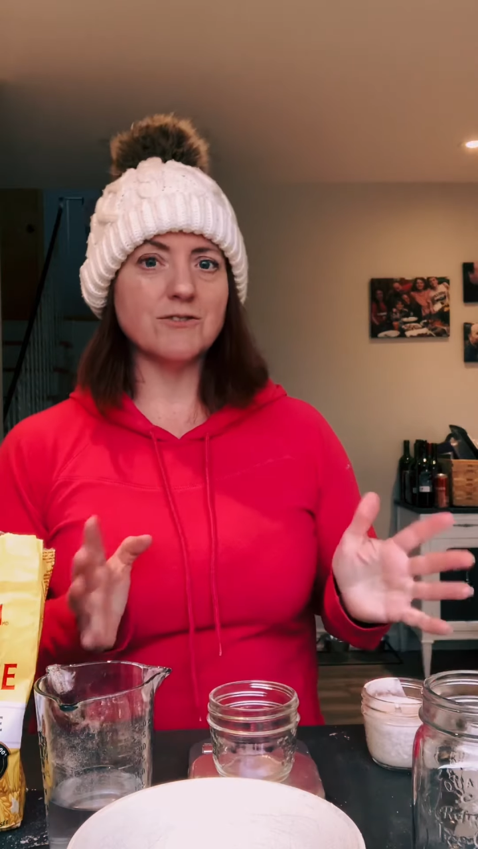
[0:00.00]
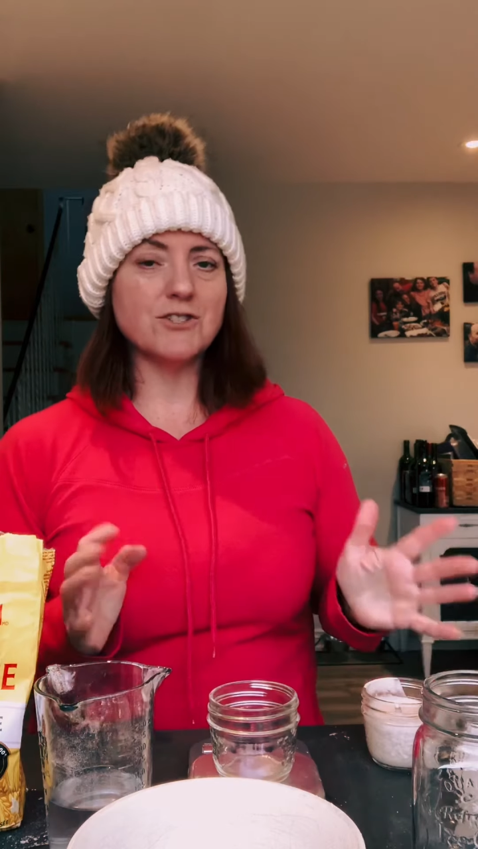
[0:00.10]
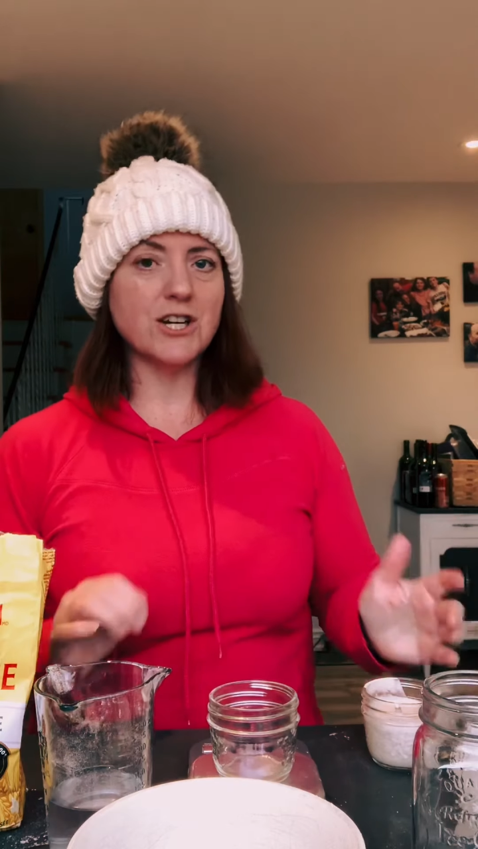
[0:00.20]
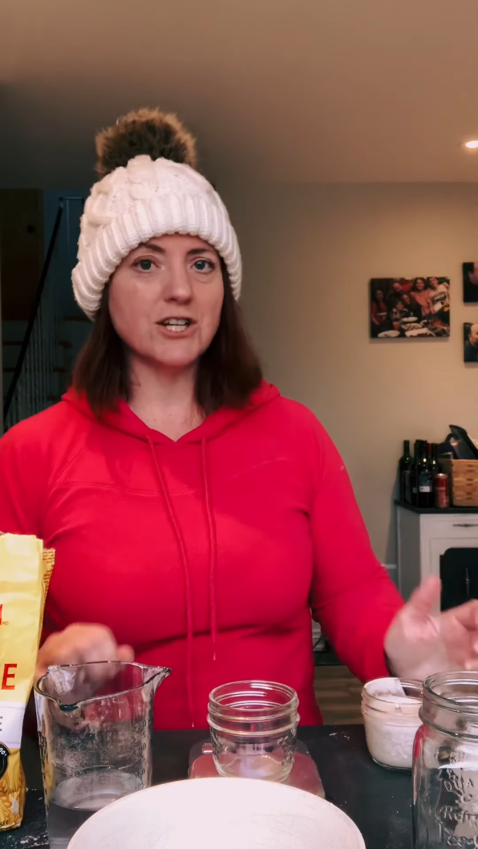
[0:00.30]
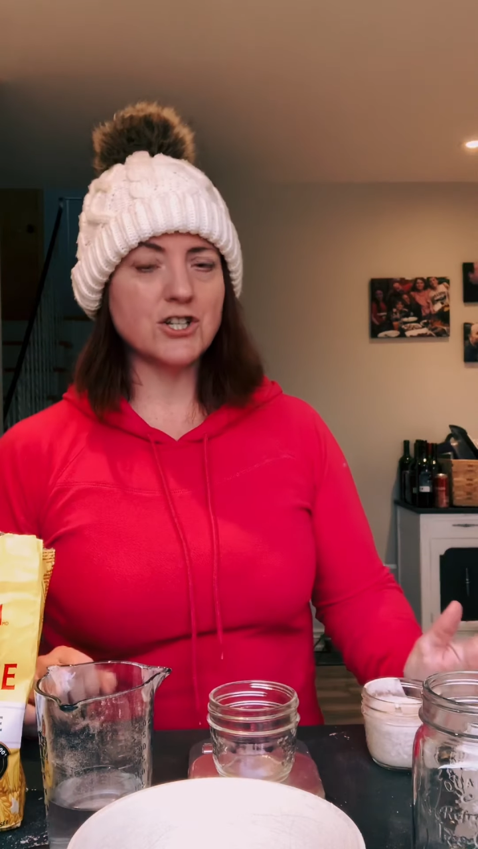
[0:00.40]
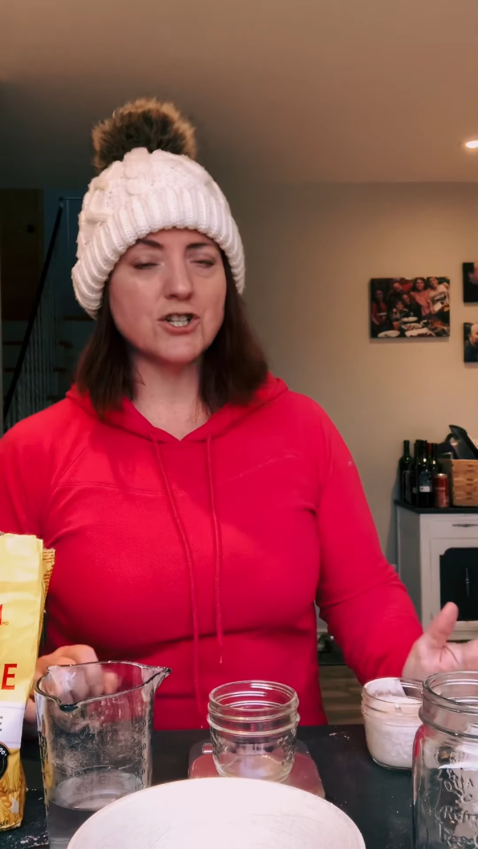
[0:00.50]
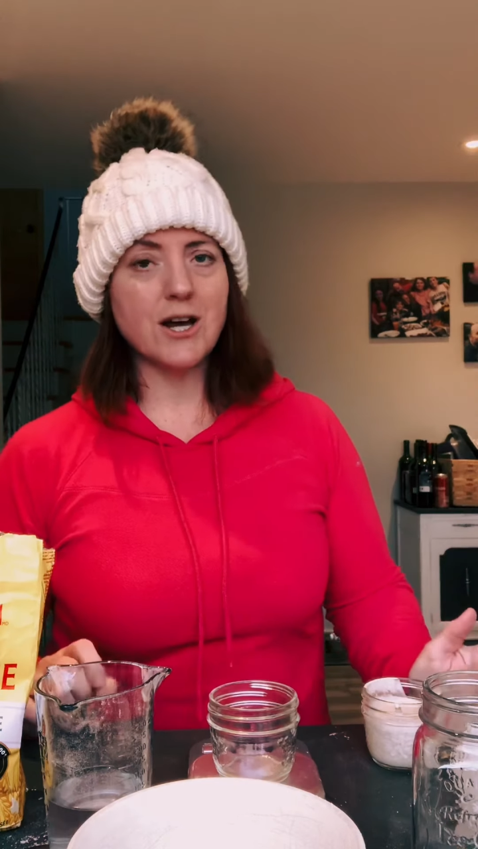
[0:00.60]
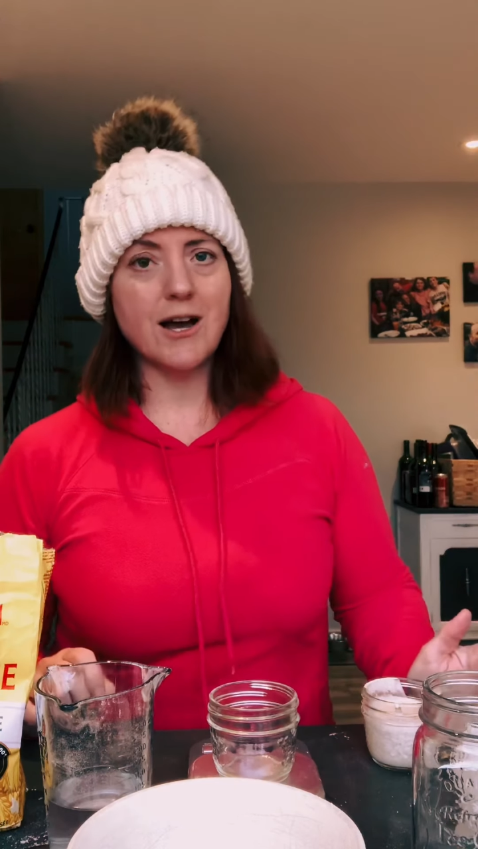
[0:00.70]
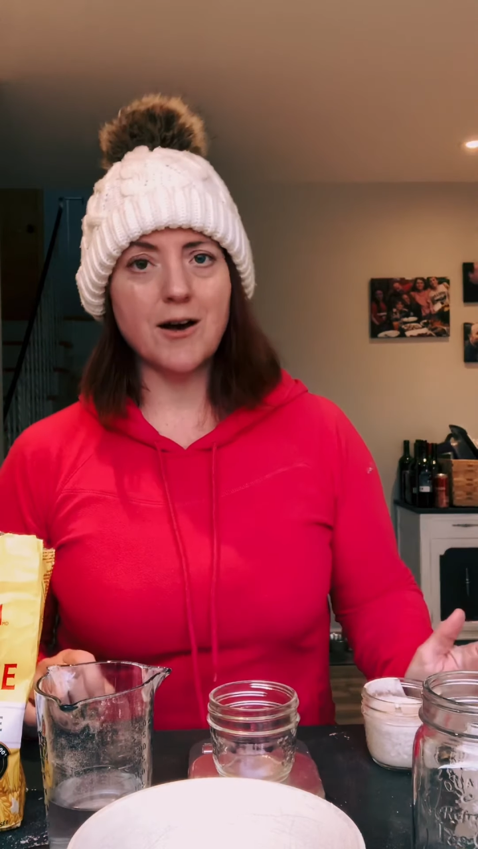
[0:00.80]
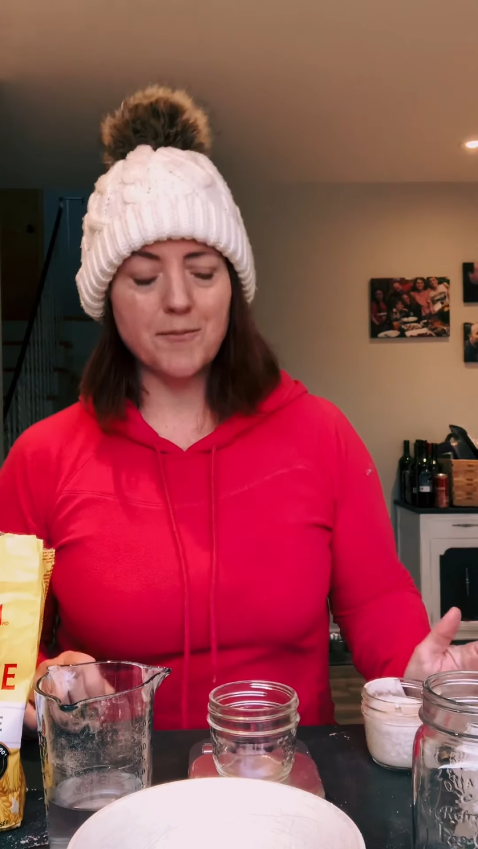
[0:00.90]
judge
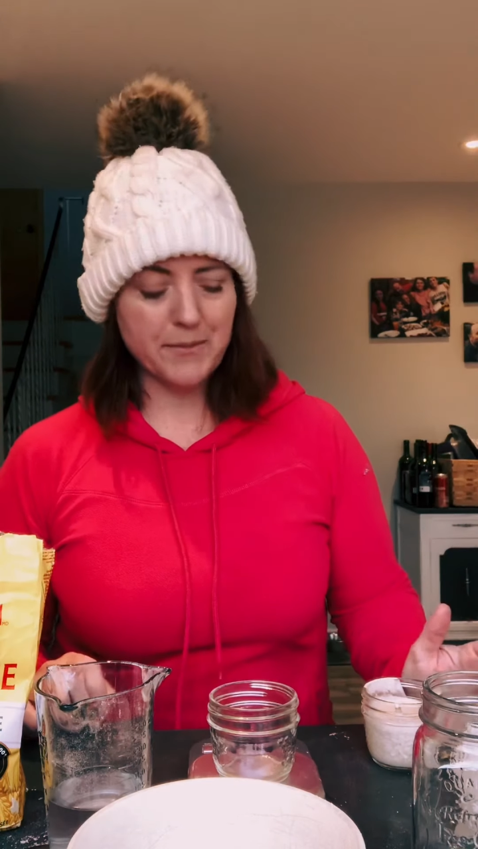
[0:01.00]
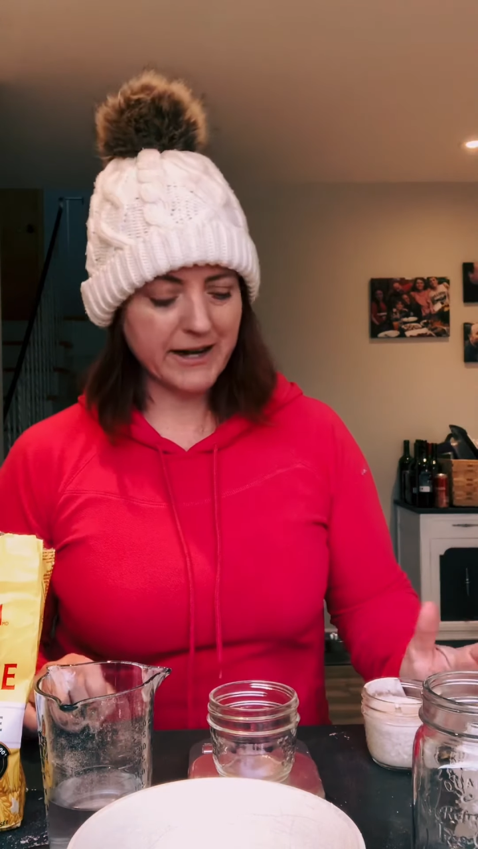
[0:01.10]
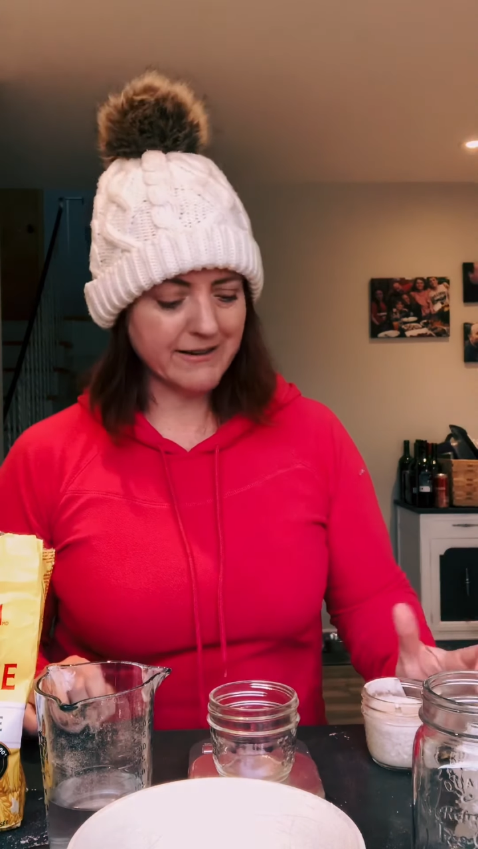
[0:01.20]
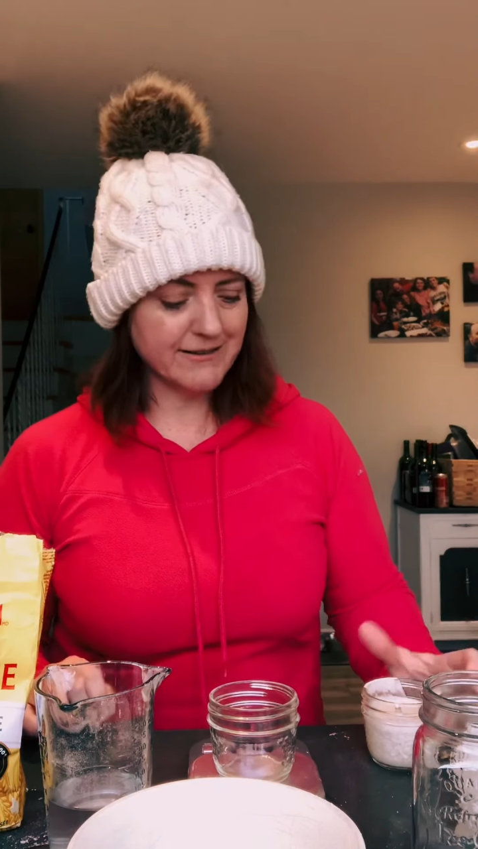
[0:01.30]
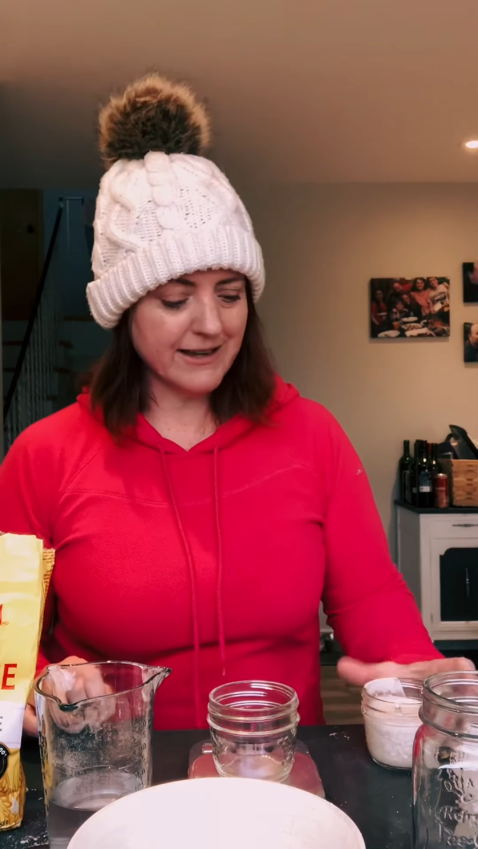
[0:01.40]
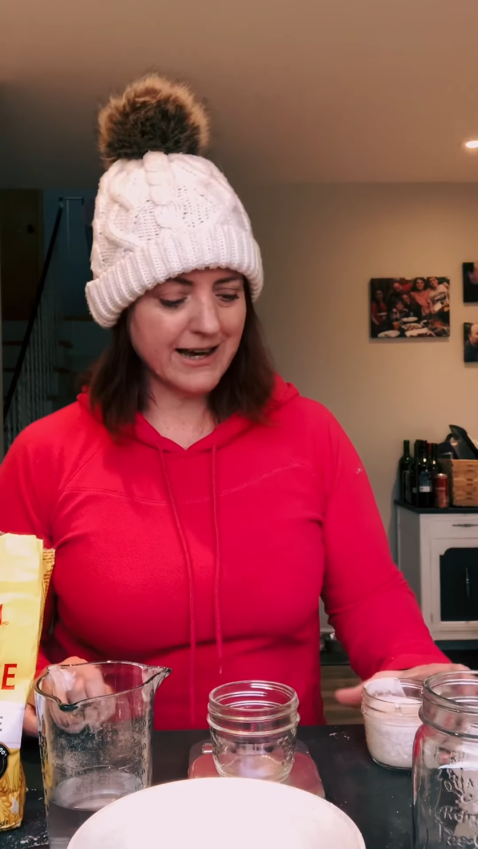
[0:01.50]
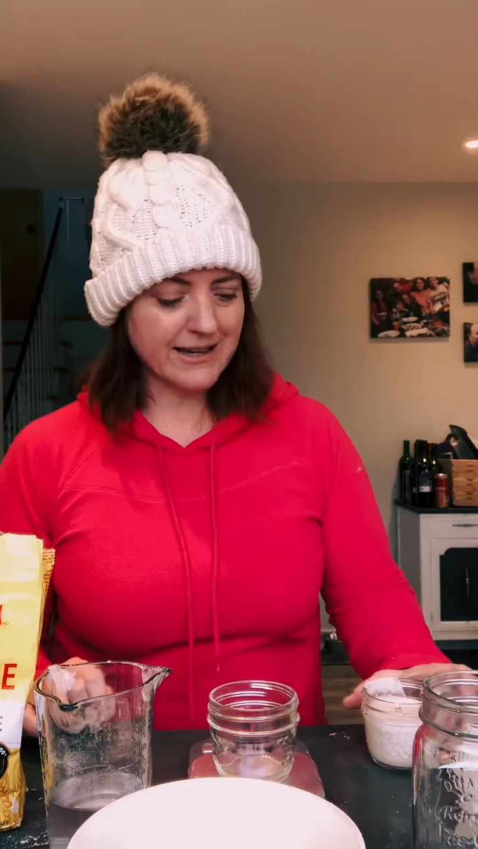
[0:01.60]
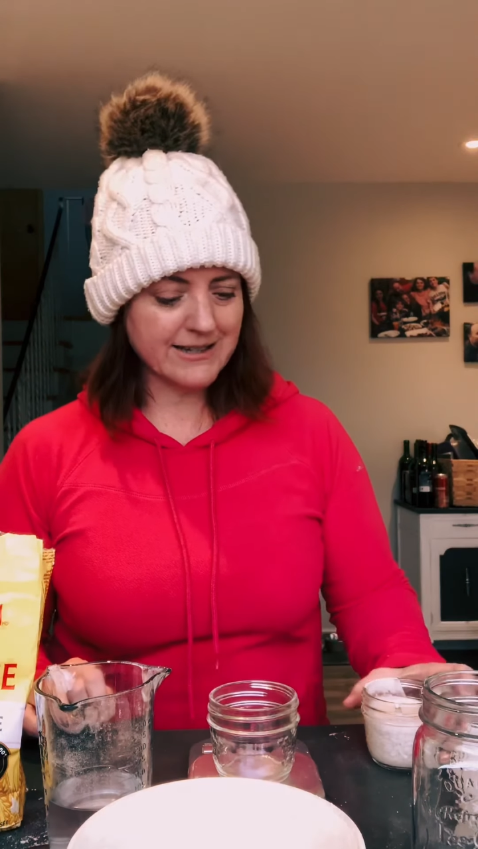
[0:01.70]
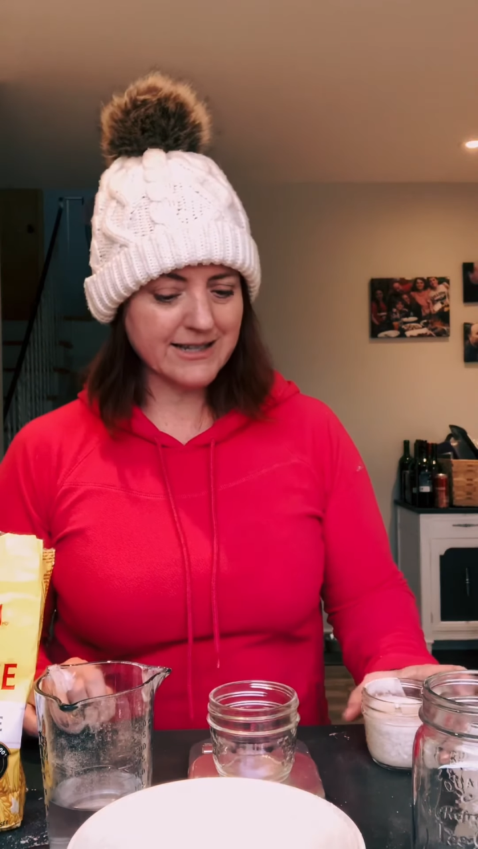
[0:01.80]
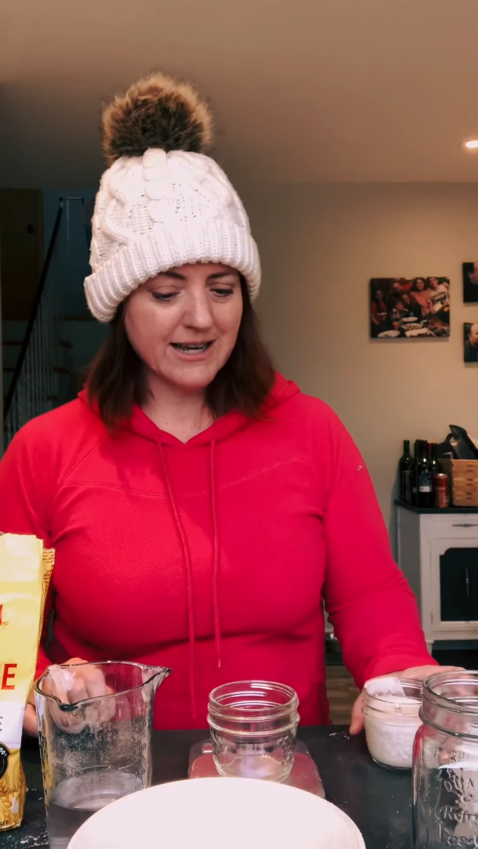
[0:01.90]
by
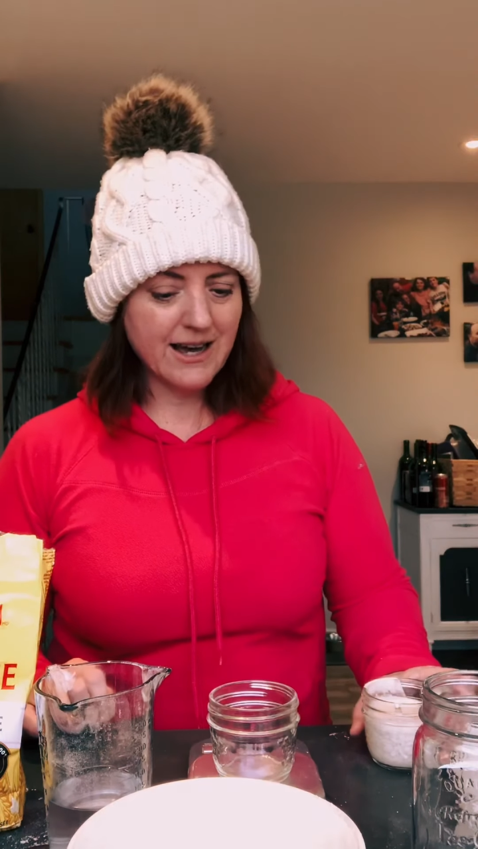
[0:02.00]
that.